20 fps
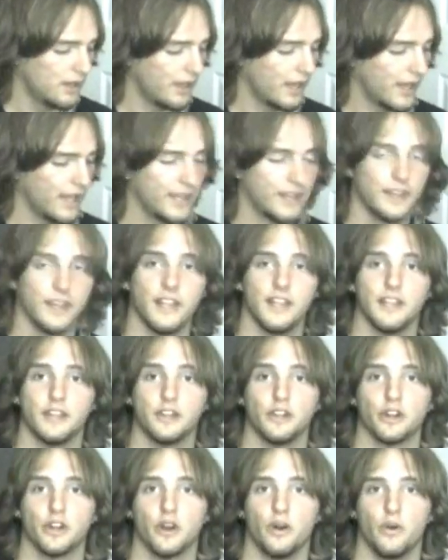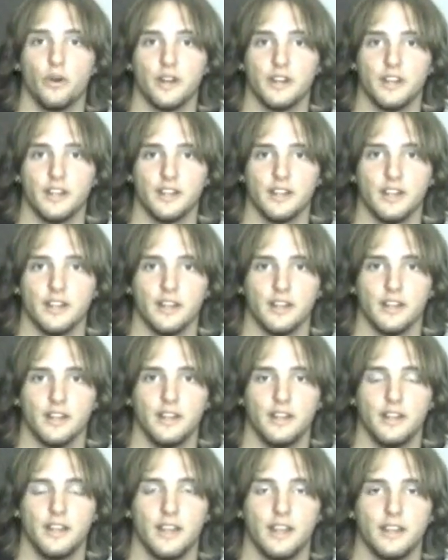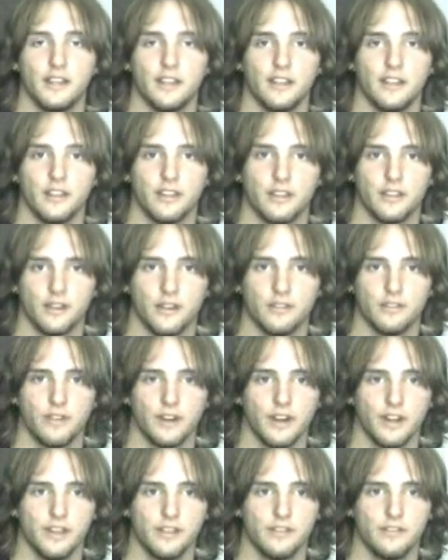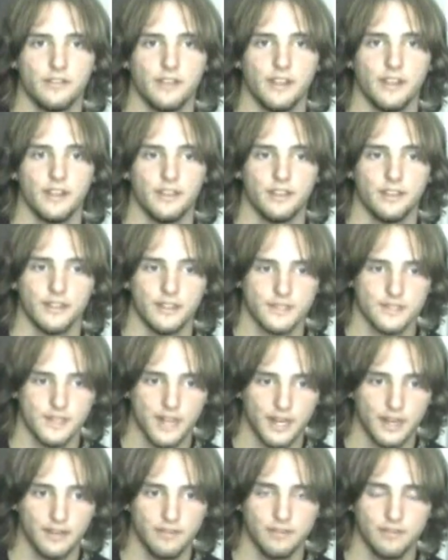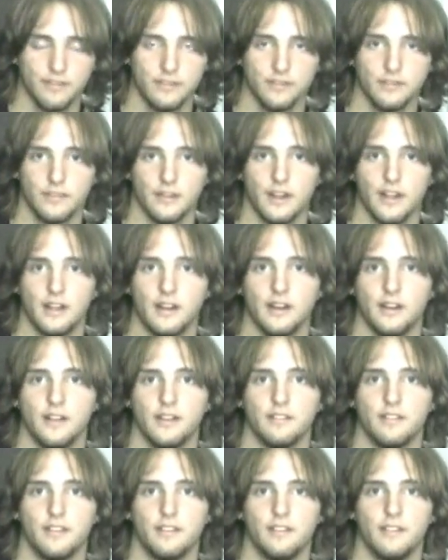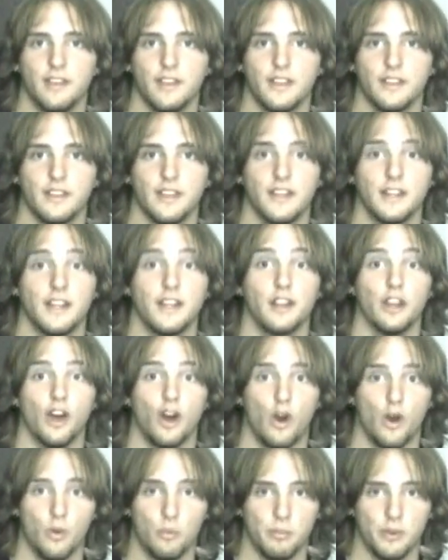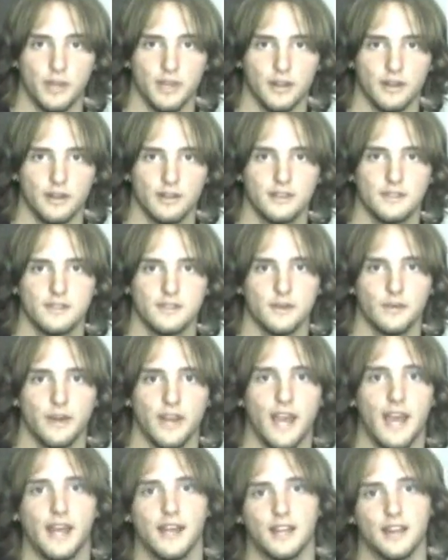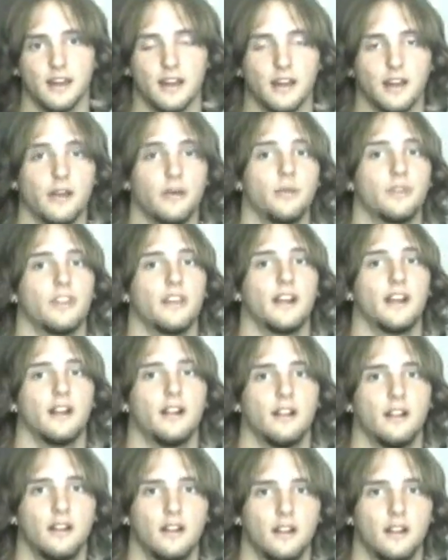And then you're going to hit the 3rd fret of the 5th, the 2nd fret of the 5th, and then the open. So we added the note there.